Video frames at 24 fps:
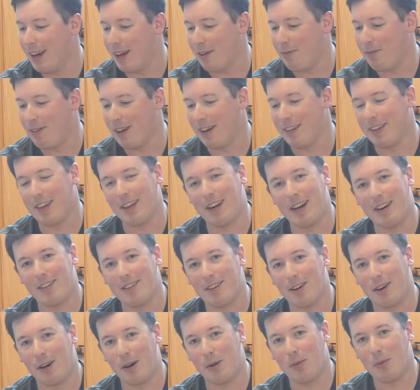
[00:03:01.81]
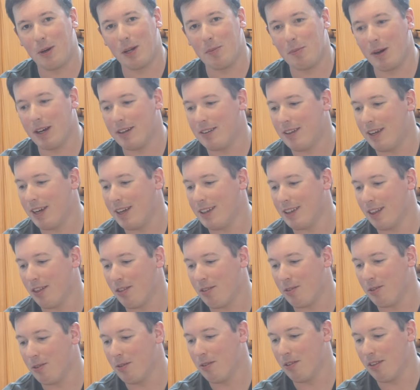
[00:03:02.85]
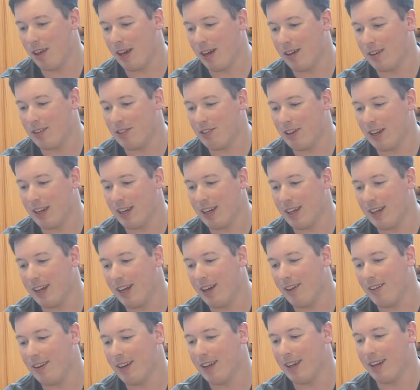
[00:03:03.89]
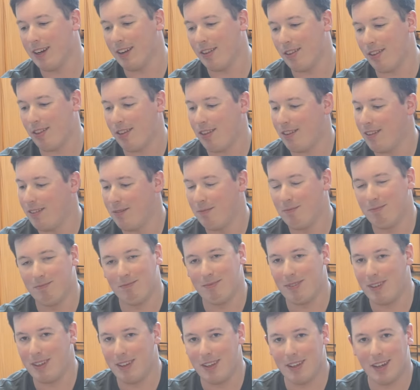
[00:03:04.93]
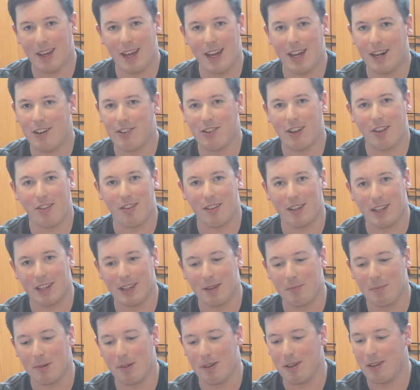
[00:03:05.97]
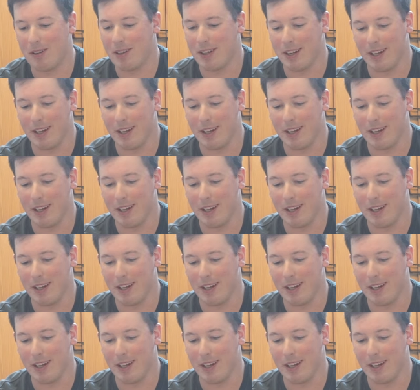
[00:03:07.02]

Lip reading: I found that out the hard way by taking the screws out and checking it out, and you can't adjust the length of pull.